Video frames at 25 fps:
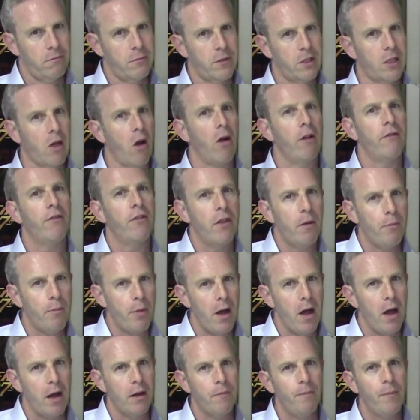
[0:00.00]
sorry for the
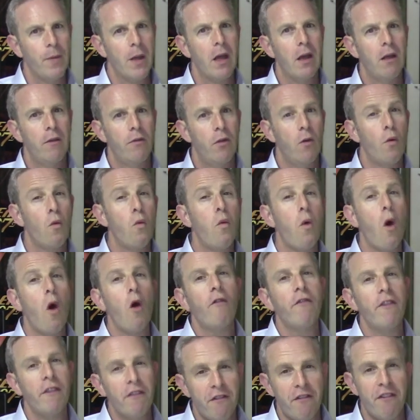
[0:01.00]
pun, the
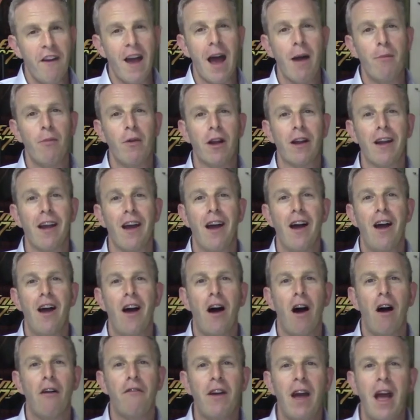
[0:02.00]
woven fabric
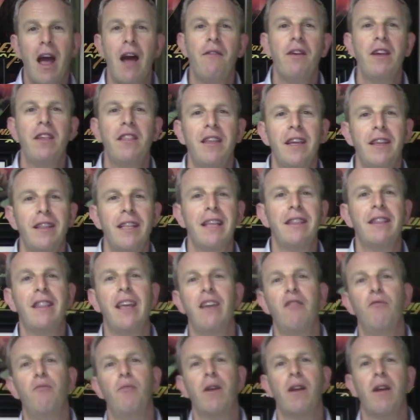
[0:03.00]
of everything that
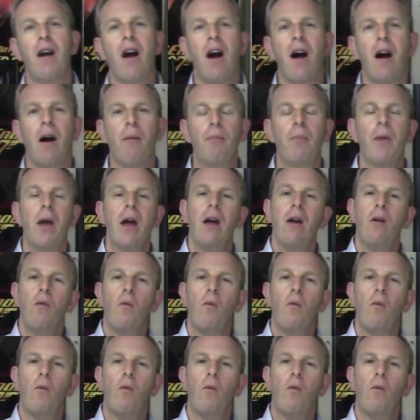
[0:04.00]
they've become,